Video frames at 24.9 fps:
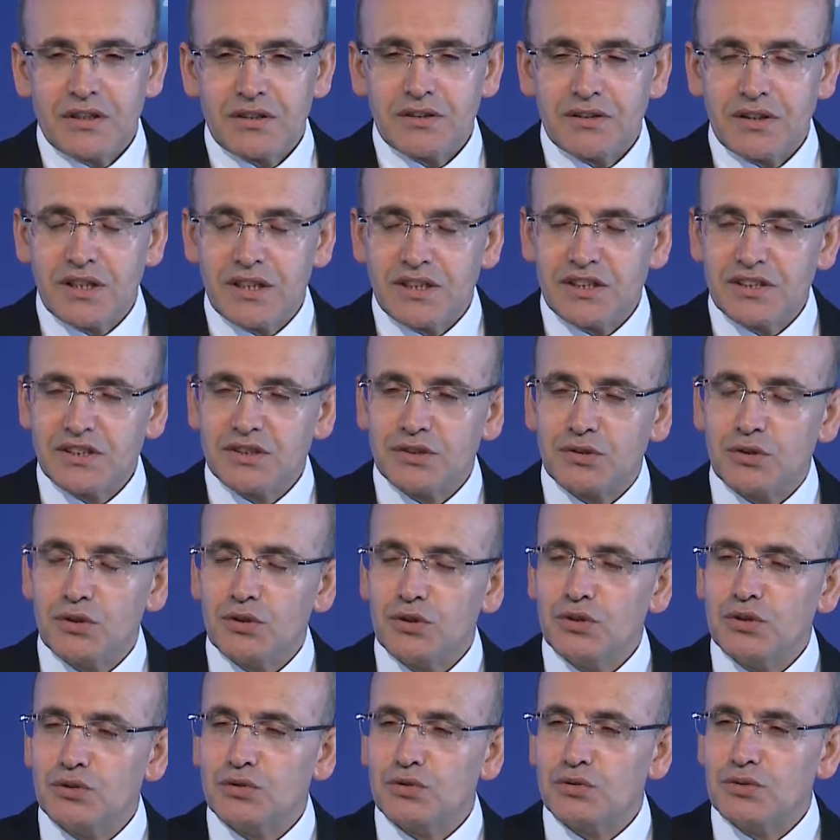that is
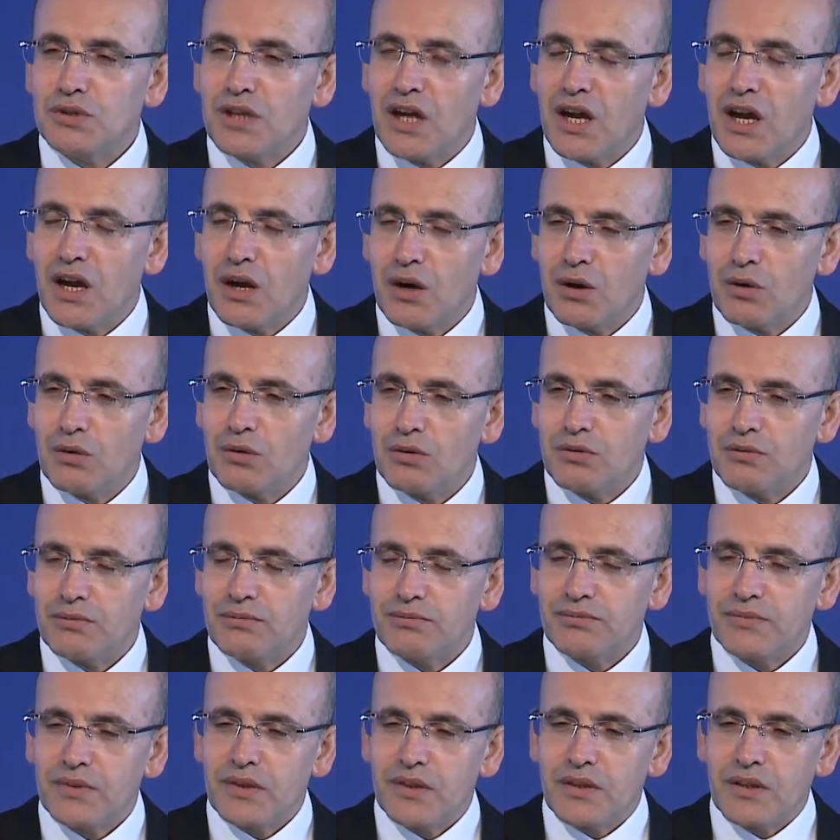going to now
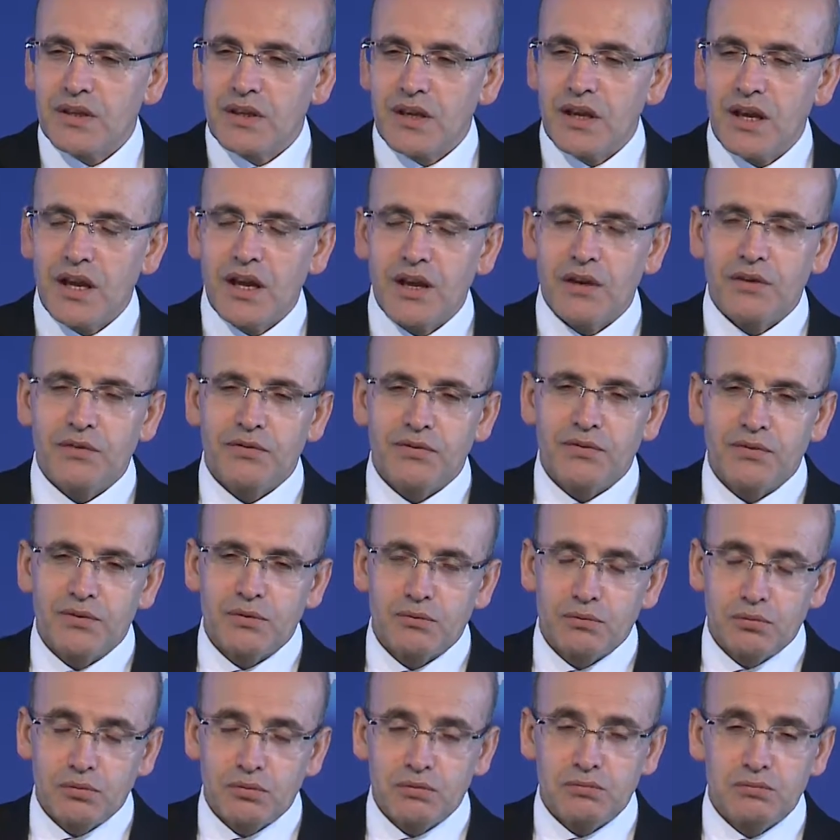
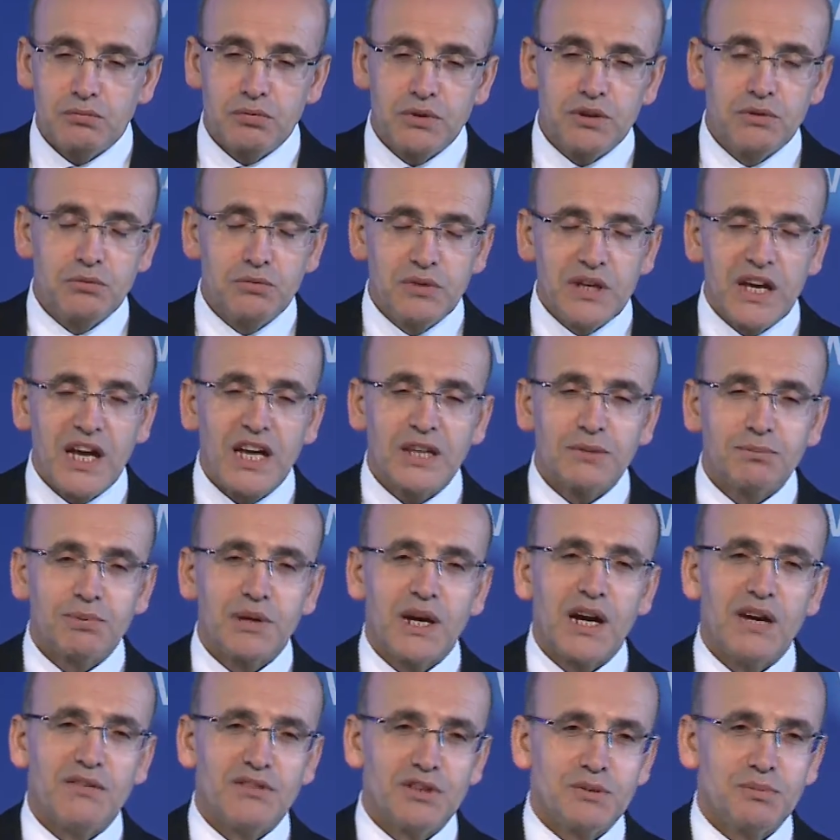have, we had
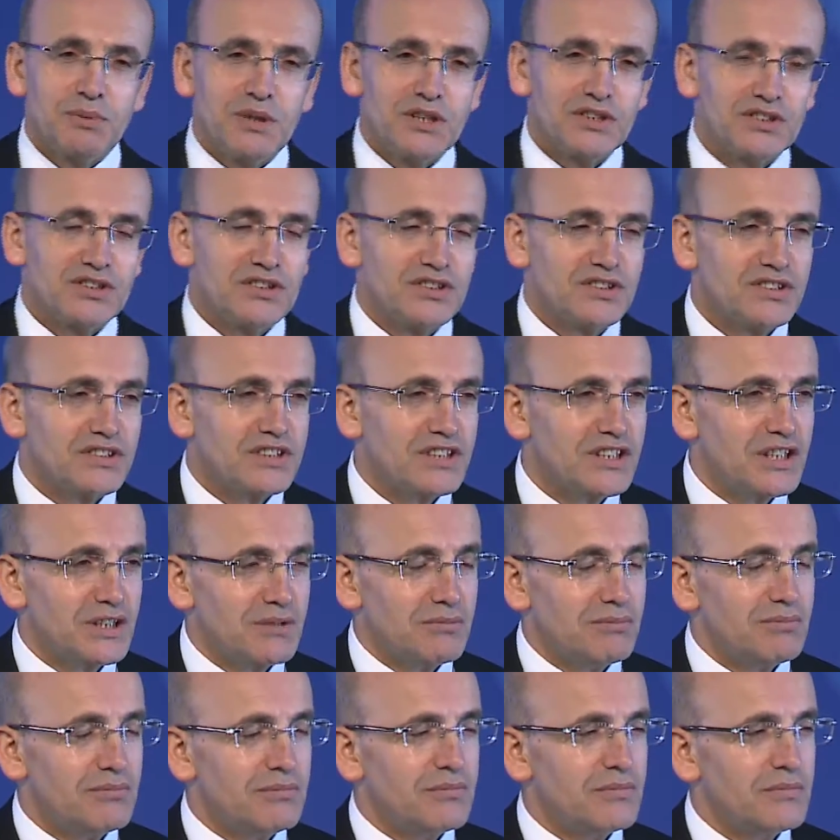private pension
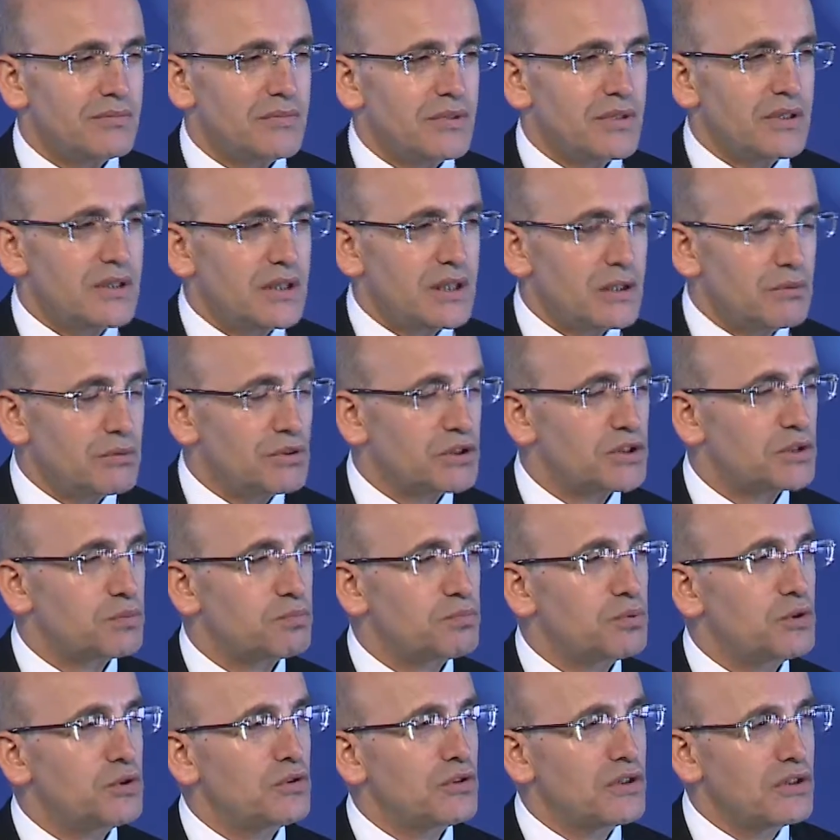scheme. It was
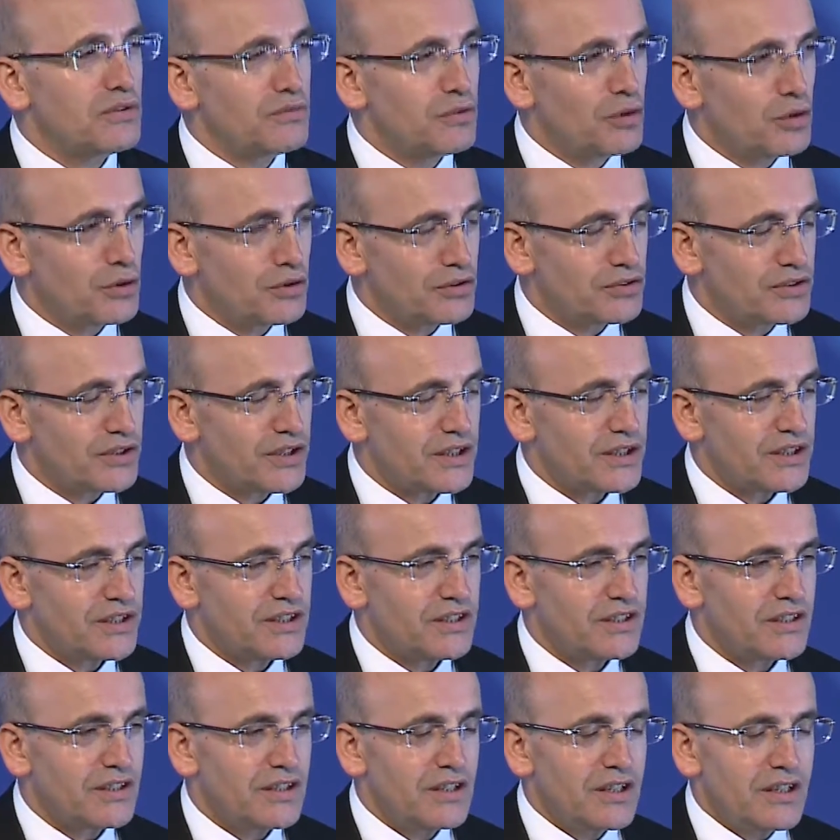purely voluntary.
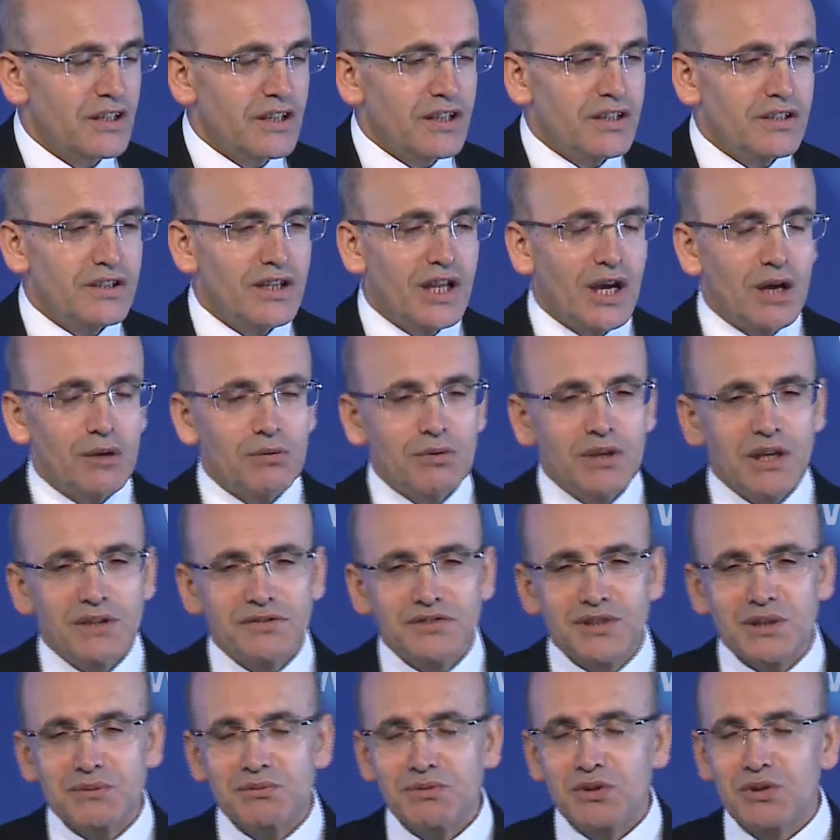Now we have
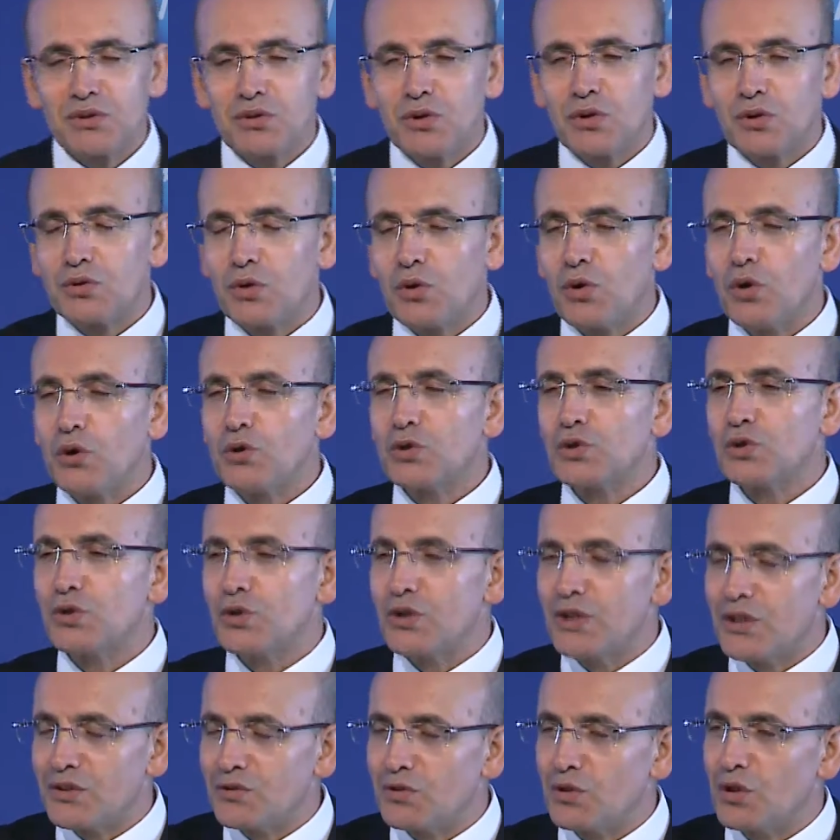something called
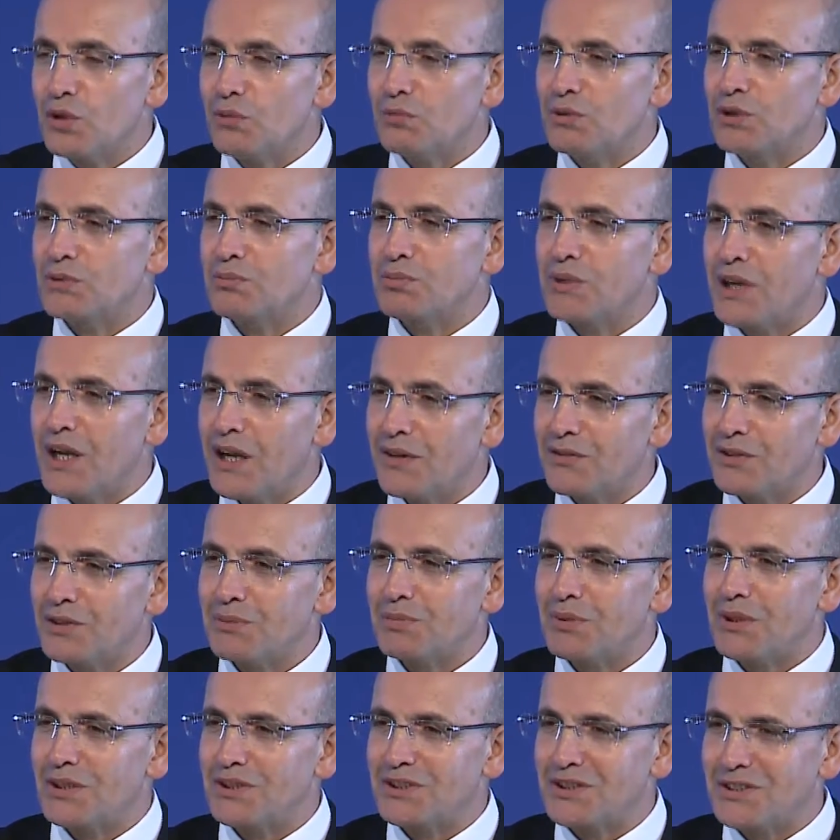auto-enrollment
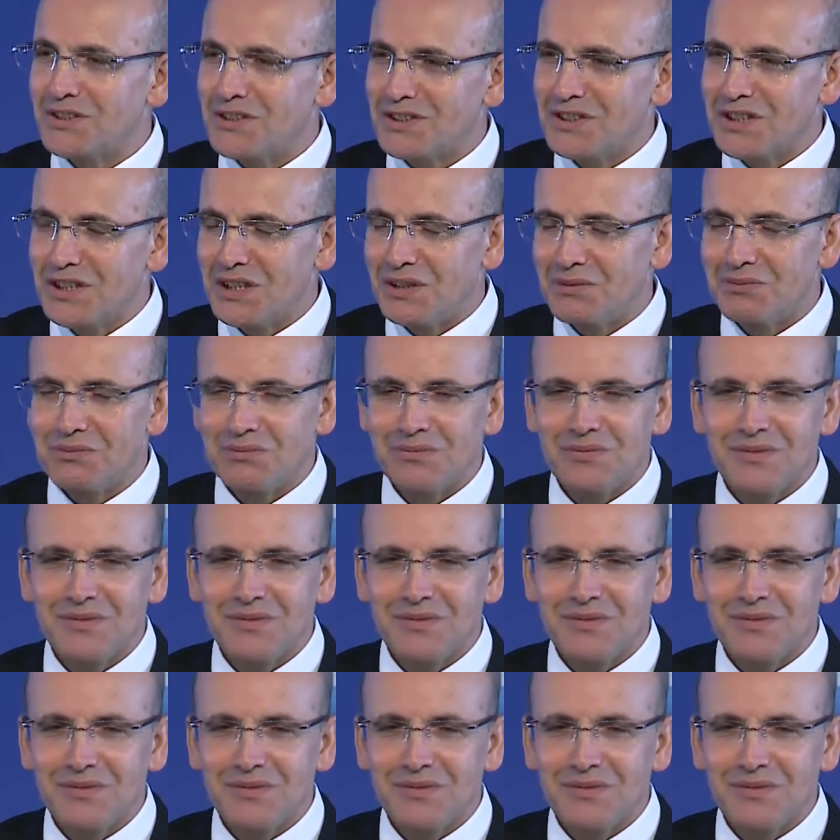private pension scheme.